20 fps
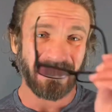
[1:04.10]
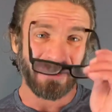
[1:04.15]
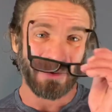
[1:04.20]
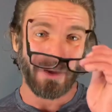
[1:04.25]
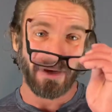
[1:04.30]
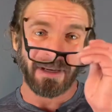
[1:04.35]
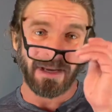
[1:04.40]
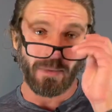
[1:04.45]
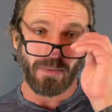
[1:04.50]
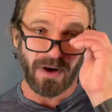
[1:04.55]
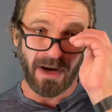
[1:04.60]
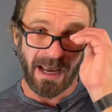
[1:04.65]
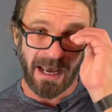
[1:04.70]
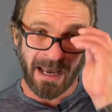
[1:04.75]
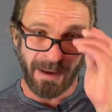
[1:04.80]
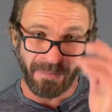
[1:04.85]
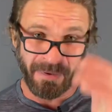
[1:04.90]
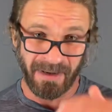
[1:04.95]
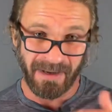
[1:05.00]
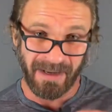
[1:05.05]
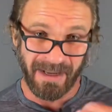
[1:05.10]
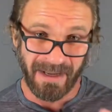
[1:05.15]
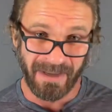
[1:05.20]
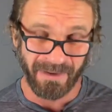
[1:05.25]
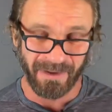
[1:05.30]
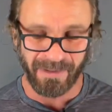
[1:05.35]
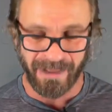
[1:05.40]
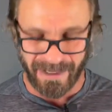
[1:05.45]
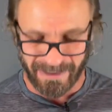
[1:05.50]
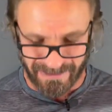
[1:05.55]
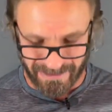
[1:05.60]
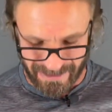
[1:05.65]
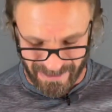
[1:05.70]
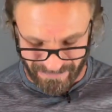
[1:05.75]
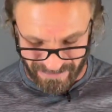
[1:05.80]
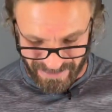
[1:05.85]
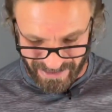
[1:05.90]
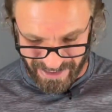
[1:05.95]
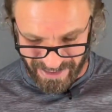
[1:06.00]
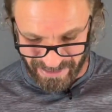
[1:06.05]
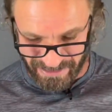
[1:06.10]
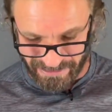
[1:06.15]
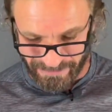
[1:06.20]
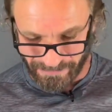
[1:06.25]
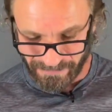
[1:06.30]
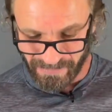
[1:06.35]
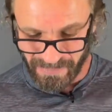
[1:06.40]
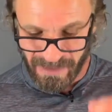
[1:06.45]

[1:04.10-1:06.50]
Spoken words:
look at what happened in the last 7 days.